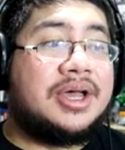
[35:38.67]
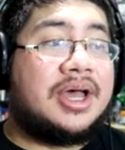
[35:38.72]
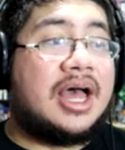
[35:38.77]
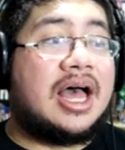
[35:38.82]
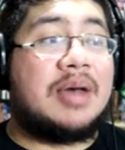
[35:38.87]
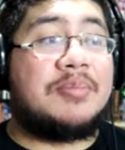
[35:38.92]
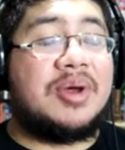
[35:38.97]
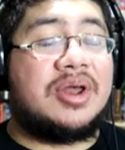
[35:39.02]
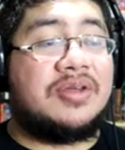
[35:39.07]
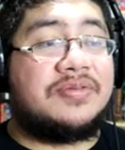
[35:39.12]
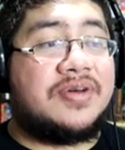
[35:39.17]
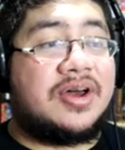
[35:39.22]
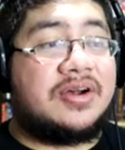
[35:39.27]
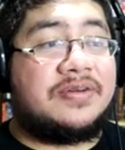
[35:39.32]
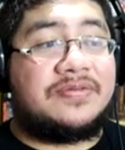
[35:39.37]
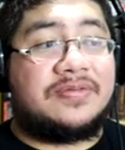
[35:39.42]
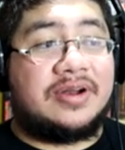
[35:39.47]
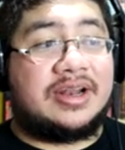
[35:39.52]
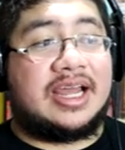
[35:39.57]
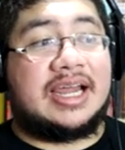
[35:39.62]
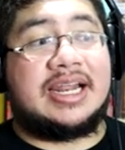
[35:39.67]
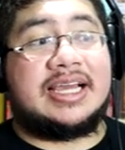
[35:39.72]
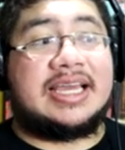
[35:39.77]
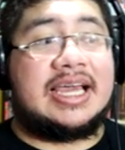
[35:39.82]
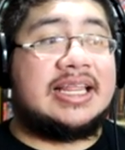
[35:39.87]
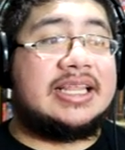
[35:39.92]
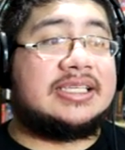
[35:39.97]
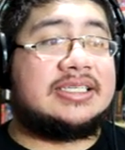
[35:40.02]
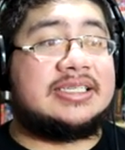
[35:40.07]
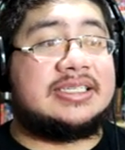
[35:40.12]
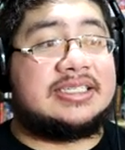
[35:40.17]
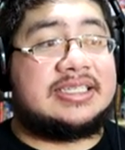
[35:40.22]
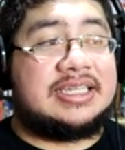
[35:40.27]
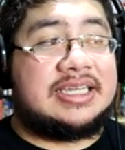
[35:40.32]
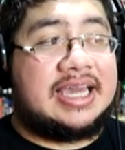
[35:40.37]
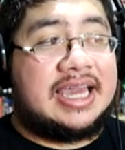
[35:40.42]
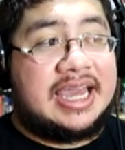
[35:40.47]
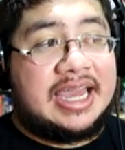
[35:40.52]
Uh, Medal of Honor Frontline, again, this is the